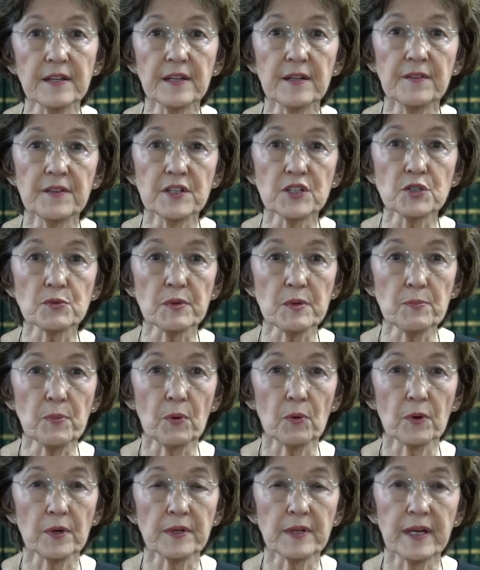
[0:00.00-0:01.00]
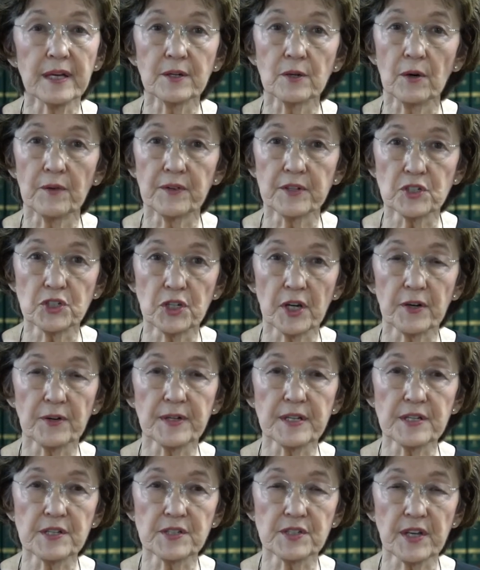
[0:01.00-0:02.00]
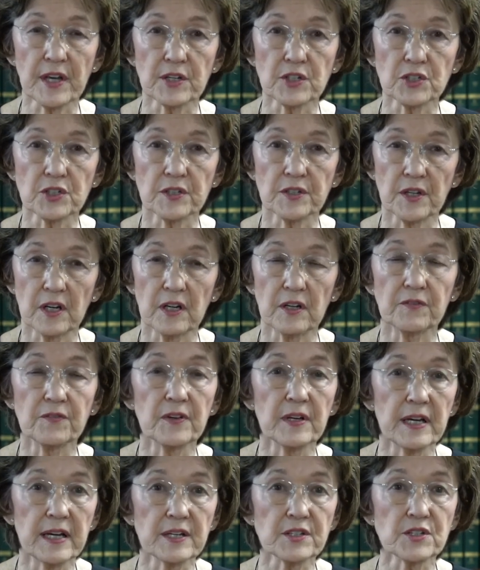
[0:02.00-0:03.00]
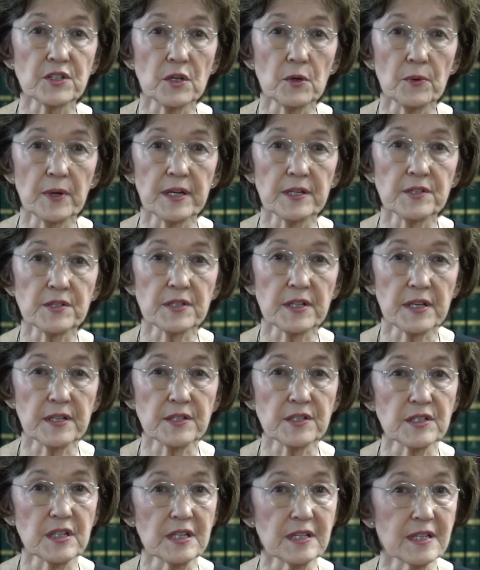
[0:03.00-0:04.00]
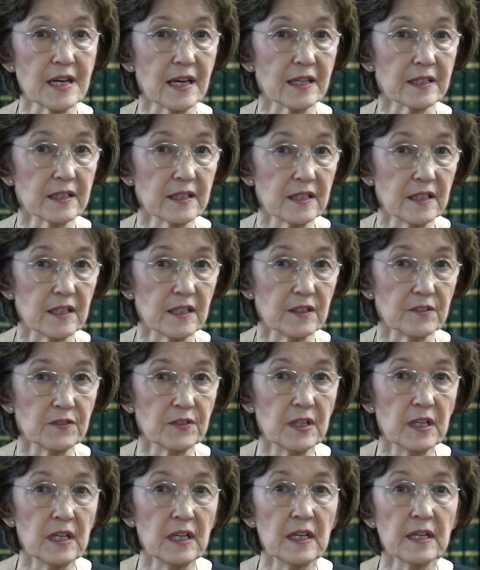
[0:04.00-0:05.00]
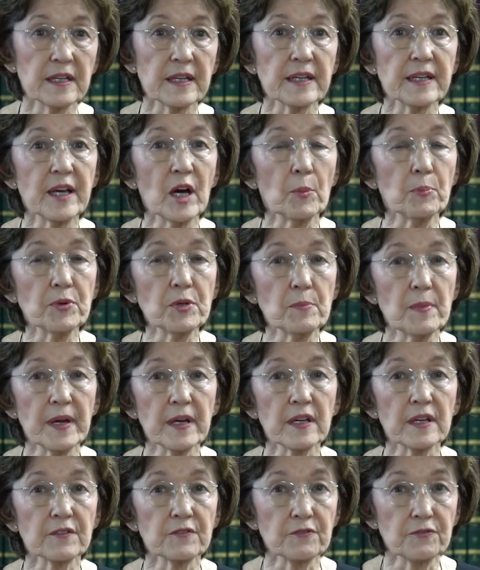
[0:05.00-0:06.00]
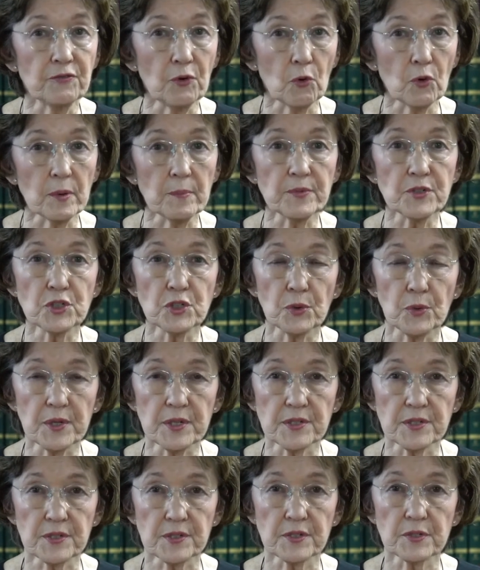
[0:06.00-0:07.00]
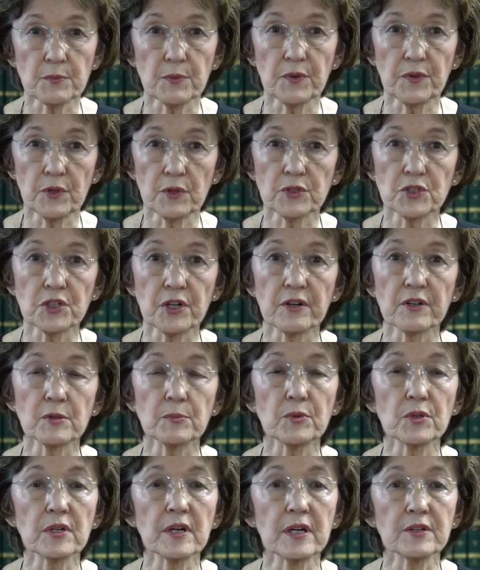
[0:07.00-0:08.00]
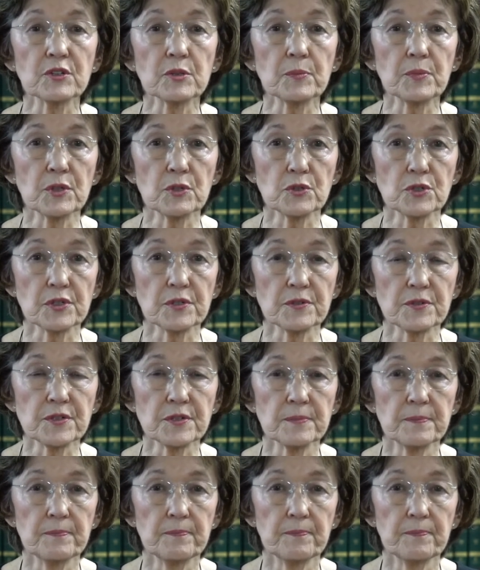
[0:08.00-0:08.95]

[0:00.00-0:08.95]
in this report and on the charities section of sosnc.gov can help you make informed choices with your charitable contributions.